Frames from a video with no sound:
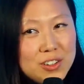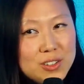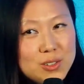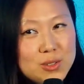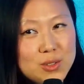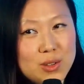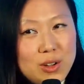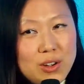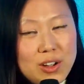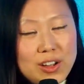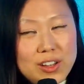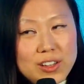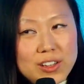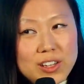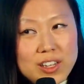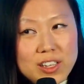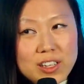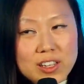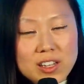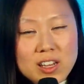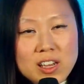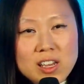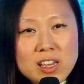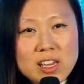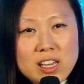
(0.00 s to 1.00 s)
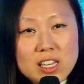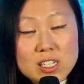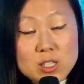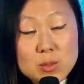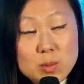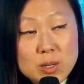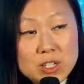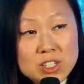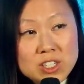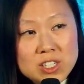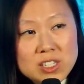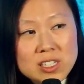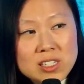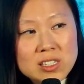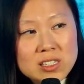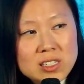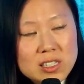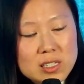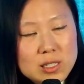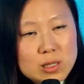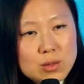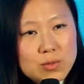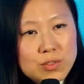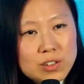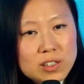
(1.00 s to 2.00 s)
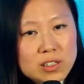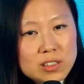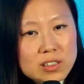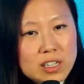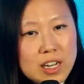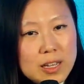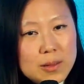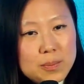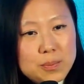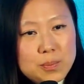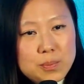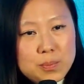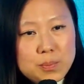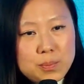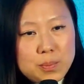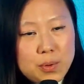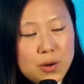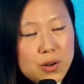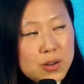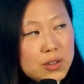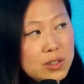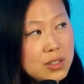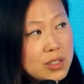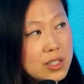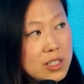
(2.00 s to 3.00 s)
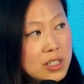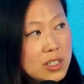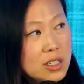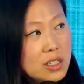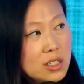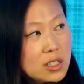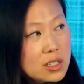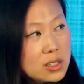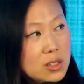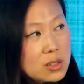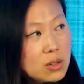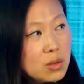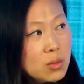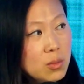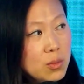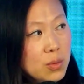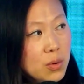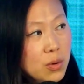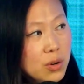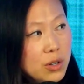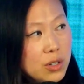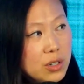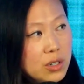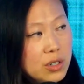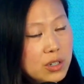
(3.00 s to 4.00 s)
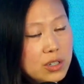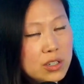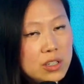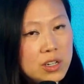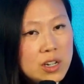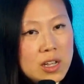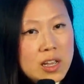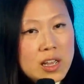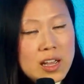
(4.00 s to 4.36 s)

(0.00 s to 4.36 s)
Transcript: So I think especially in this field, like policy is so important,